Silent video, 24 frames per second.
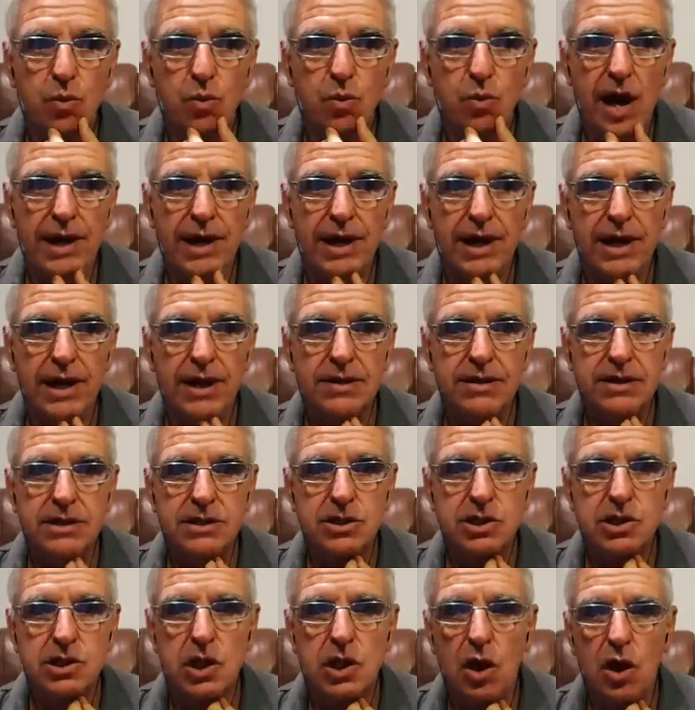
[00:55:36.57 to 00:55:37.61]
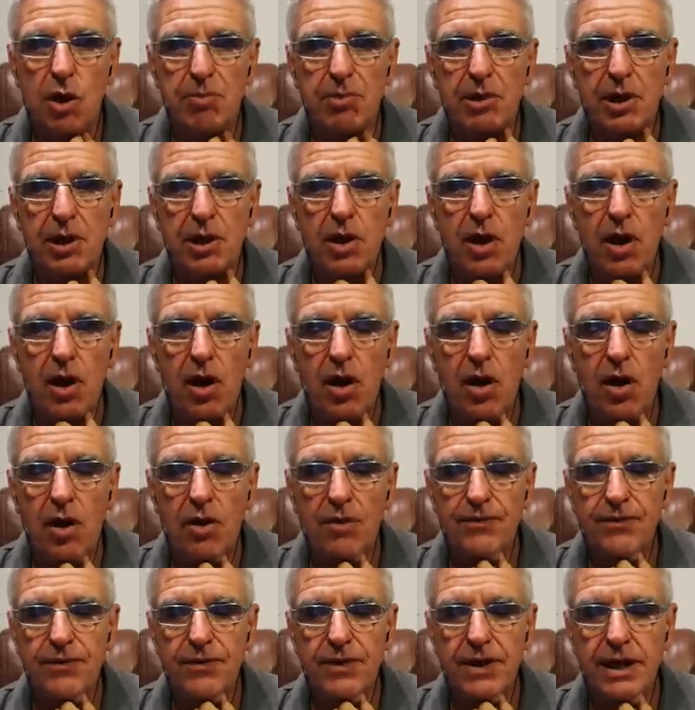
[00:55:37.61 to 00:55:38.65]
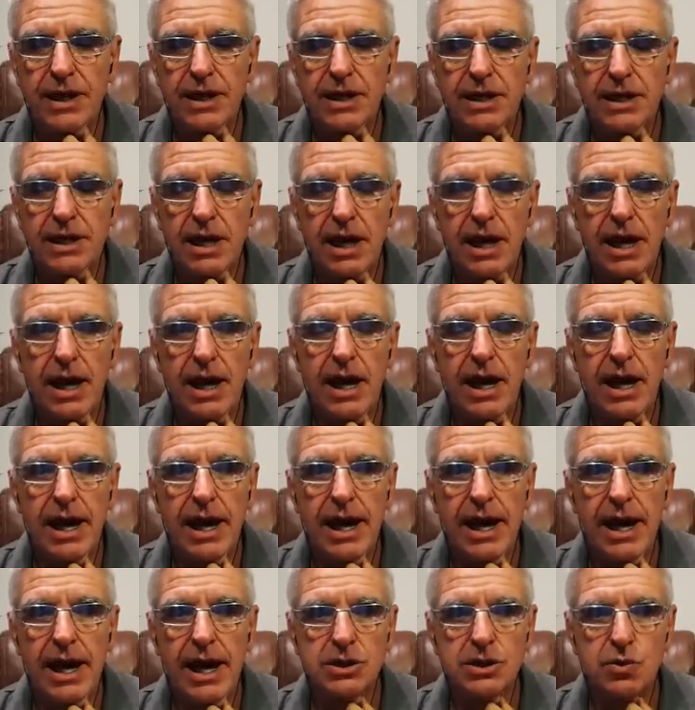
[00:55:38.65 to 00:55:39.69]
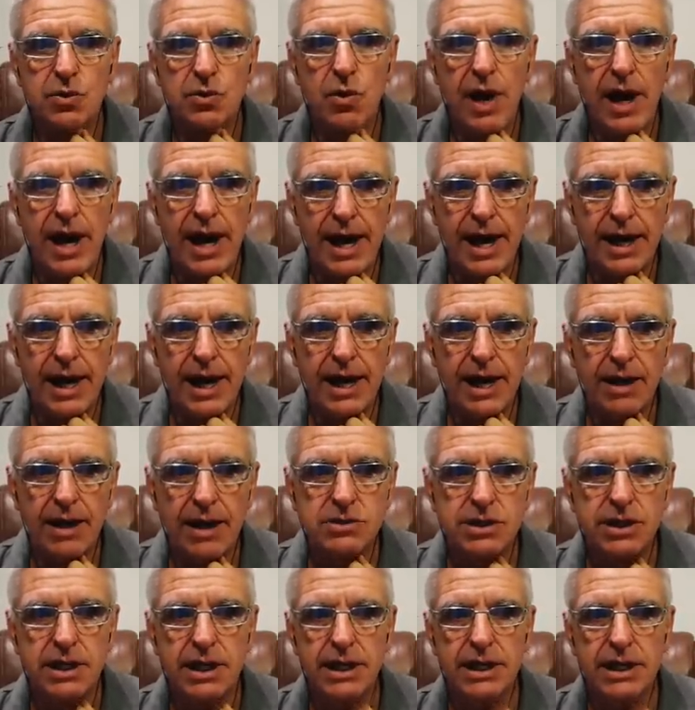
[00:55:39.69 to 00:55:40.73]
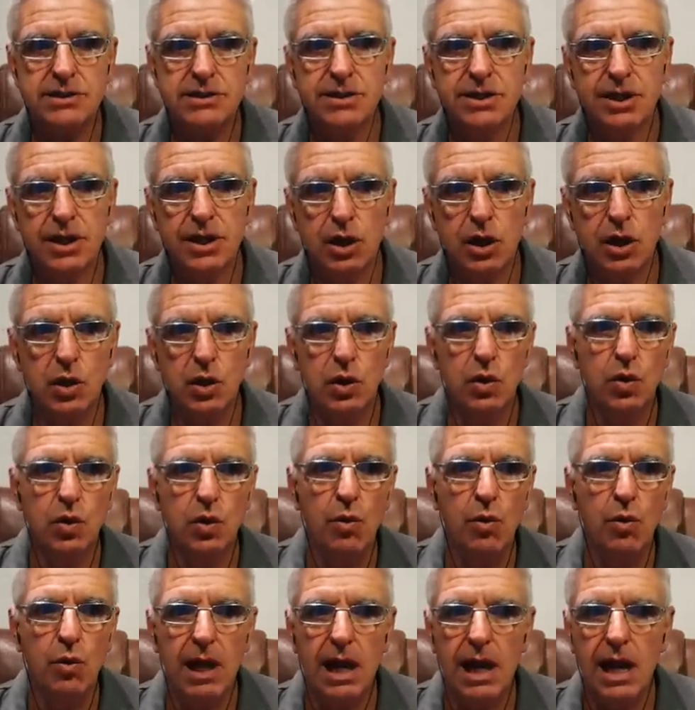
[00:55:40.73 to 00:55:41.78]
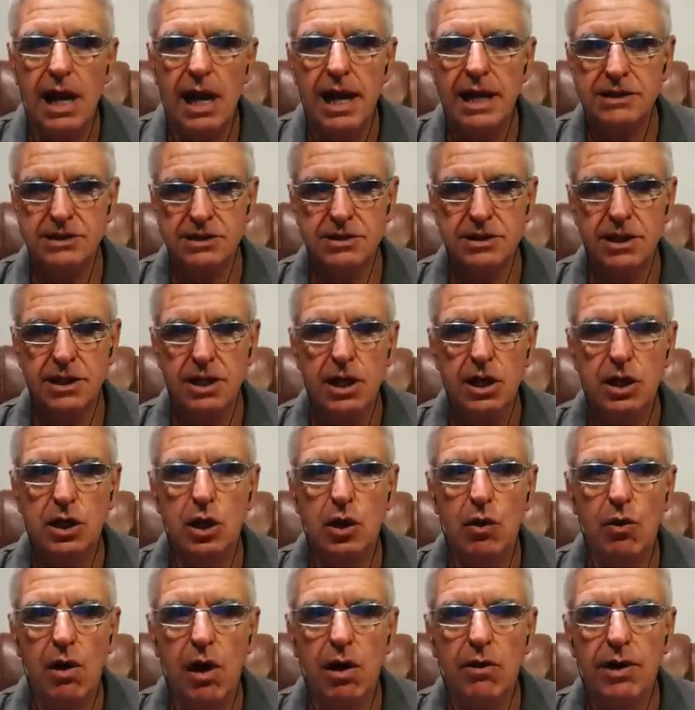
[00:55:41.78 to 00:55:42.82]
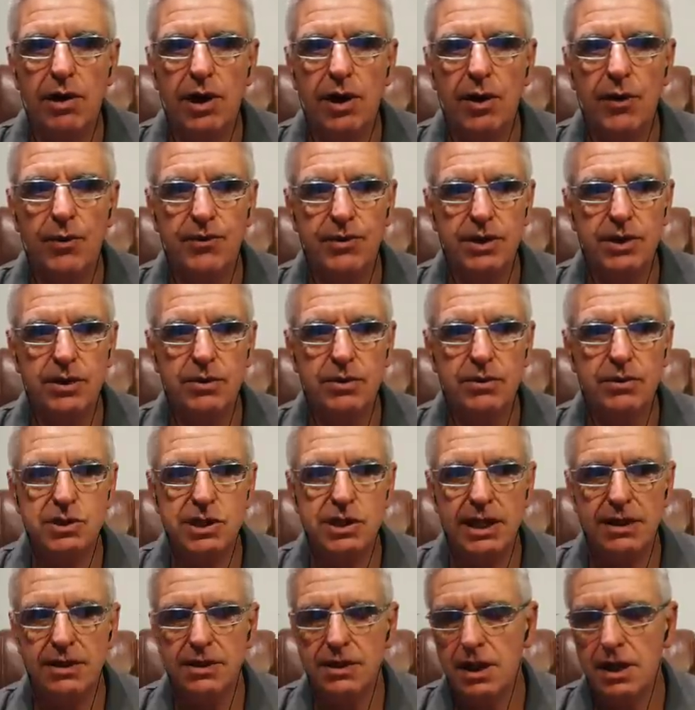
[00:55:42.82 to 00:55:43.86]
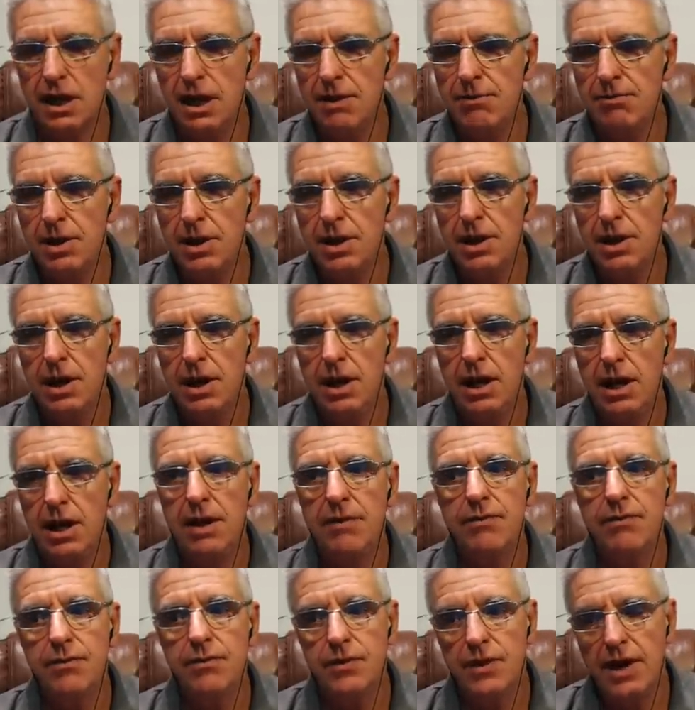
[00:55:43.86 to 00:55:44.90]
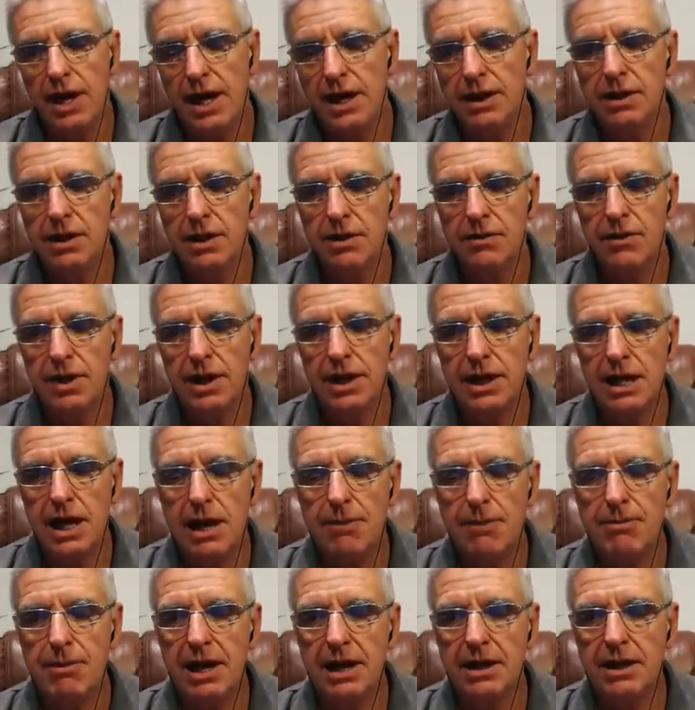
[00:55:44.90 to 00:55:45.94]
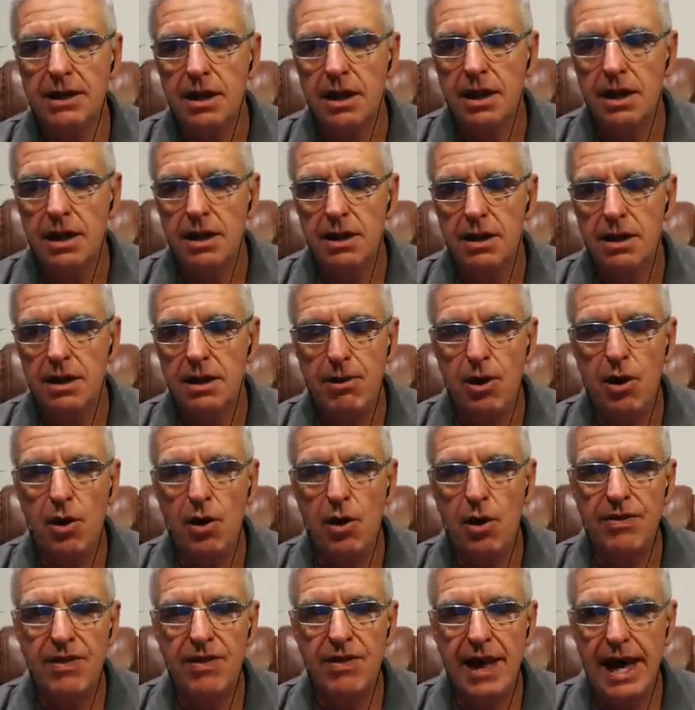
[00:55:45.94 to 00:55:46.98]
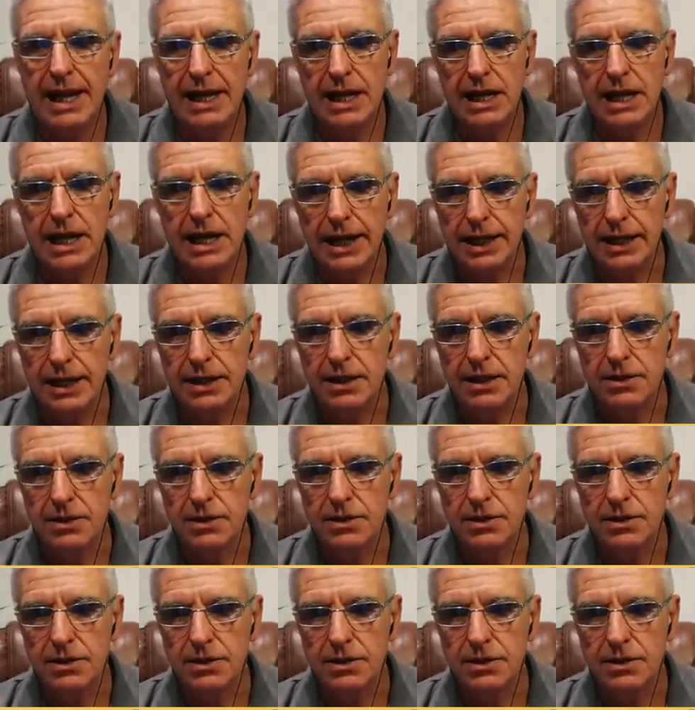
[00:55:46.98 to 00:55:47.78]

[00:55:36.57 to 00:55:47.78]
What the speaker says: one at the top of the actual Hangout. It's the Google Plus URL that you'll send them, and then they come in by that link.